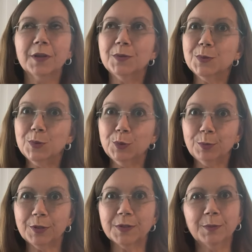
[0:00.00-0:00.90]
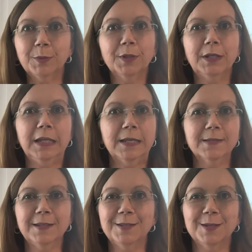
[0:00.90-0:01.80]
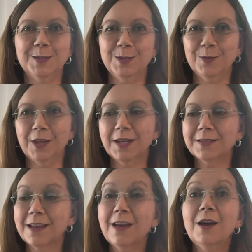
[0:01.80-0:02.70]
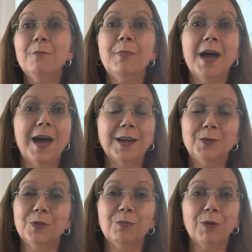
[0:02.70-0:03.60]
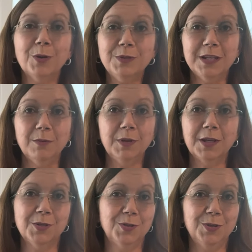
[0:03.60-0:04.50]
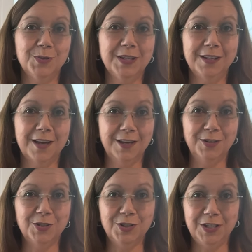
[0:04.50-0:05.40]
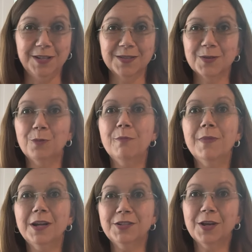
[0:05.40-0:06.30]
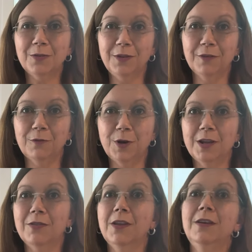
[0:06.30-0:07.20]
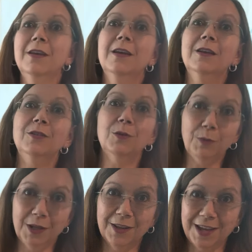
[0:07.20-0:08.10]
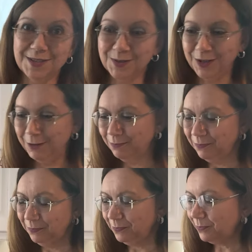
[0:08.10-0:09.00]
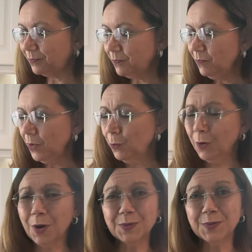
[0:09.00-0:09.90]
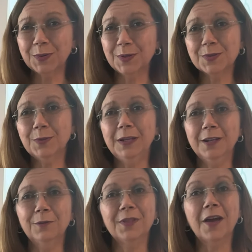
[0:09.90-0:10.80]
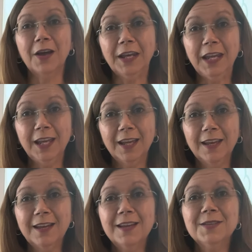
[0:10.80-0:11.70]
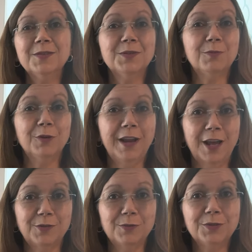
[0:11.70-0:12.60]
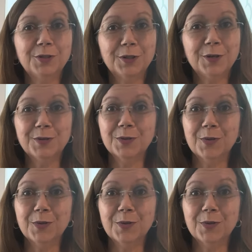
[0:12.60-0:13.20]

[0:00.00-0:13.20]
Super simple and easy to do this, packed with protein because you're using cottage cheese, so much healthier for you than the real ice cream. We're also going to sweeten it with honey, so it's more natural sugar, so